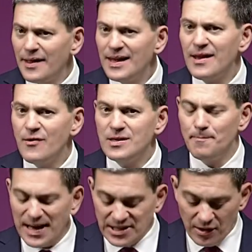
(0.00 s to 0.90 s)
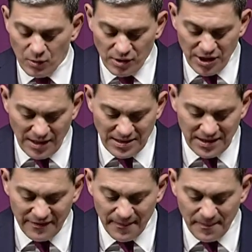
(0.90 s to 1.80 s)
I think there is a better
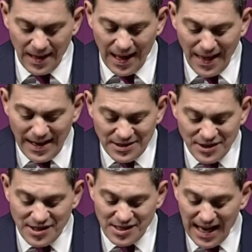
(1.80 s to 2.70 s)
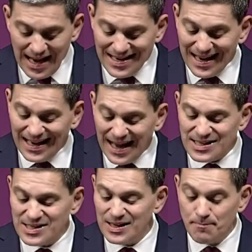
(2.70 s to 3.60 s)
alternative, and that is to stand
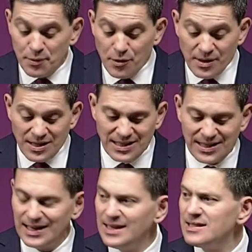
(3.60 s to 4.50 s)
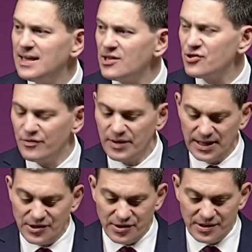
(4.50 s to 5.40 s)
against impunity in international
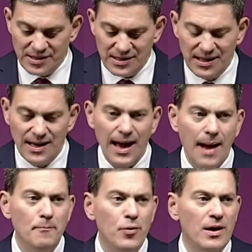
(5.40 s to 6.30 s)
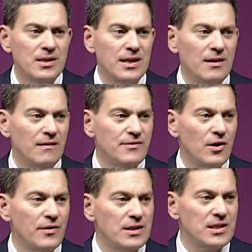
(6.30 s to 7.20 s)
relations and put
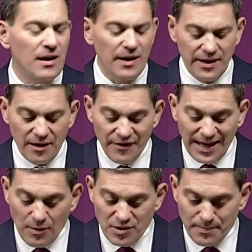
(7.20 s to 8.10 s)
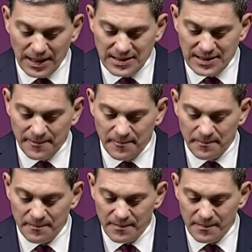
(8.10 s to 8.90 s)
ourselves on the side of accountability.